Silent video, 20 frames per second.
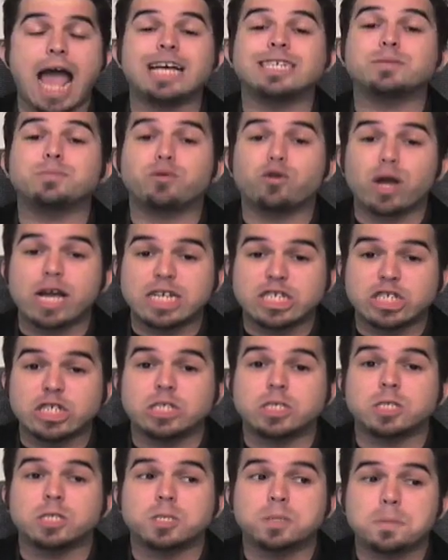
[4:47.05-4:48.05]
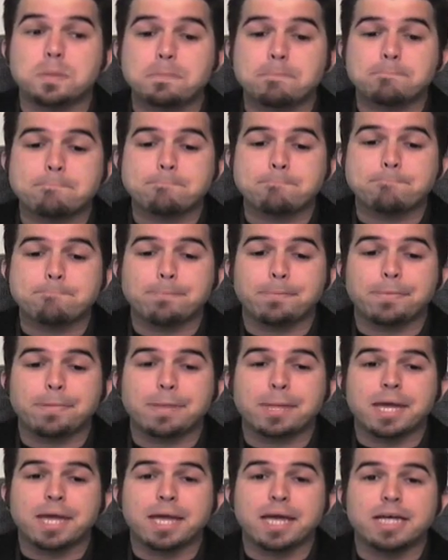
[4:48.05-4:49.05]
aspirations
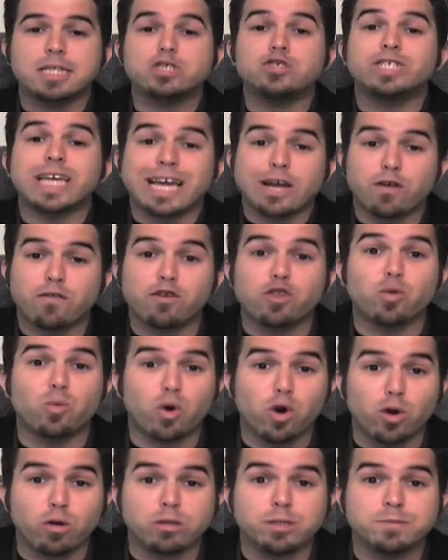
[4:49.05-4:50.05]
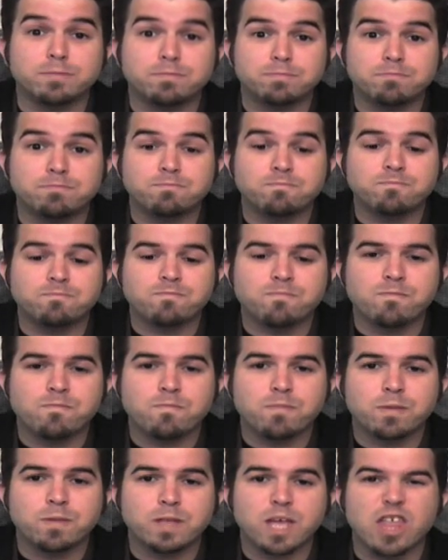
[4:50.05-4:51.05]
to take over the world.
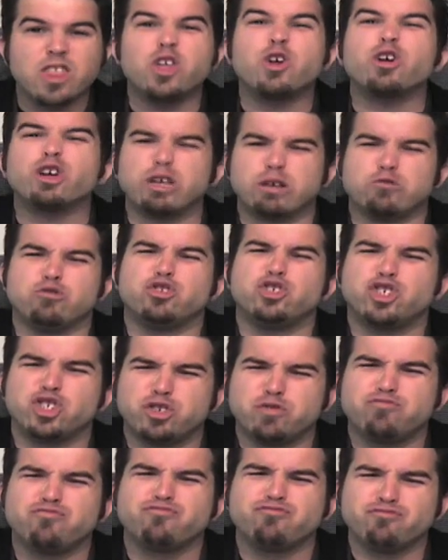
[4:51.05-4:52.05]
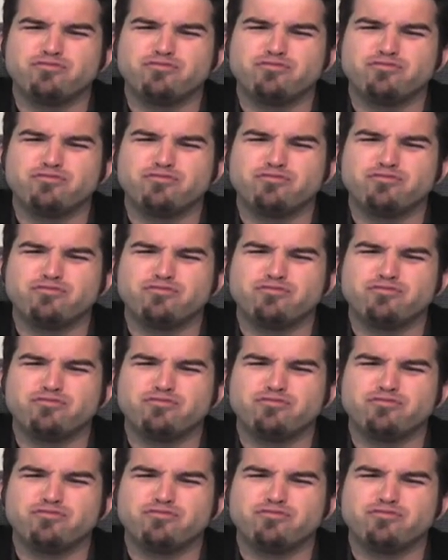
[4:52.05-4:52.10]
They're huge.